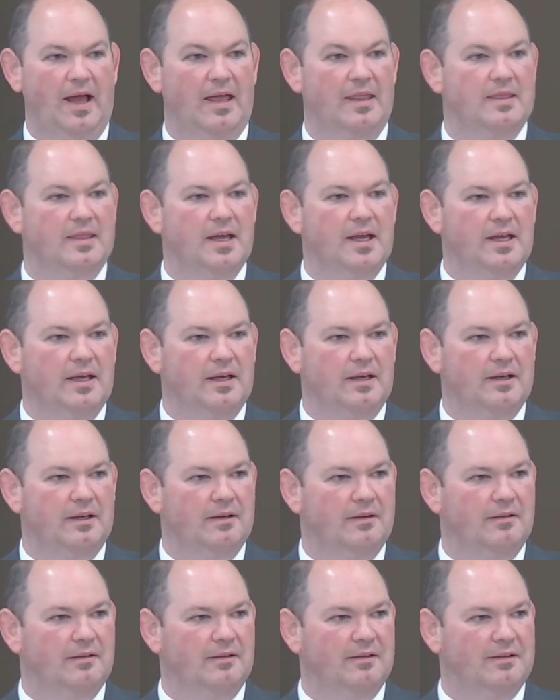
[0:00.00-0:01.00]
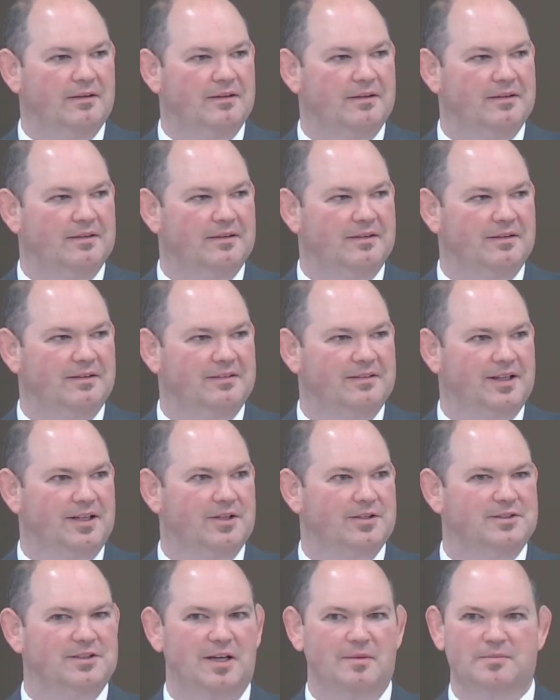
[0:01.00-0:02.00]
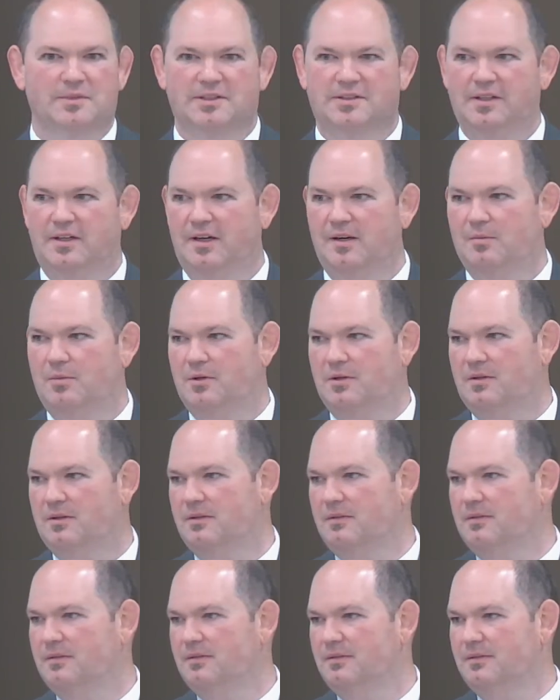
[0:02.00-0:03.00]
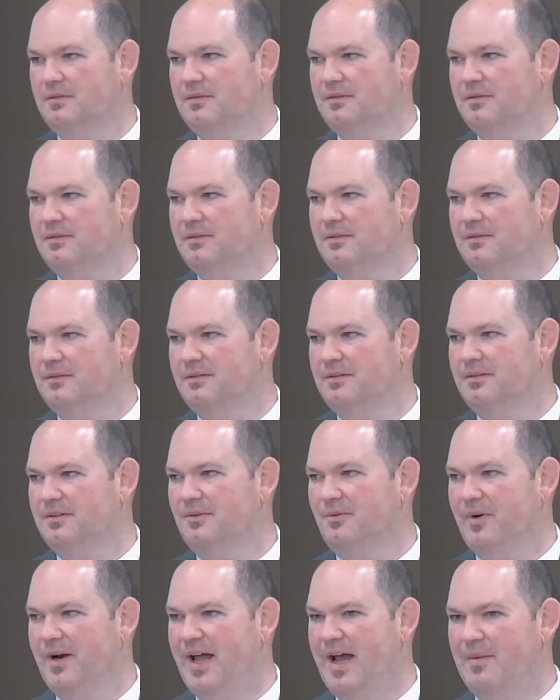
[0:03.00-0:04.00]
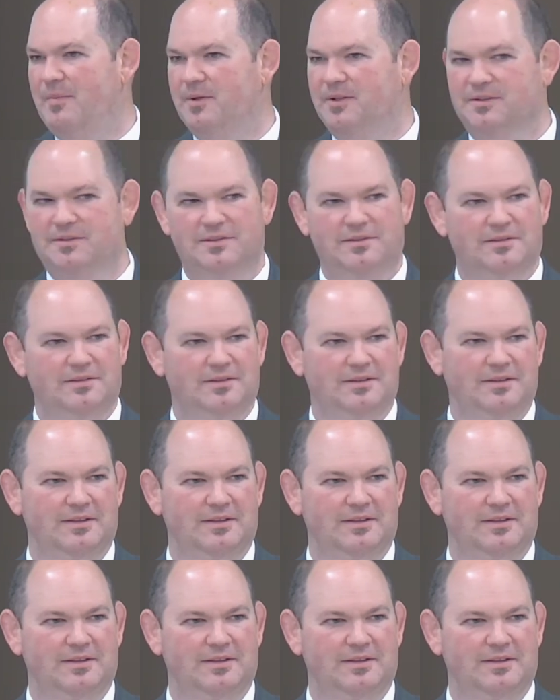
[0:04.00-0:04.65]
And then they do something that's terrible. What happens?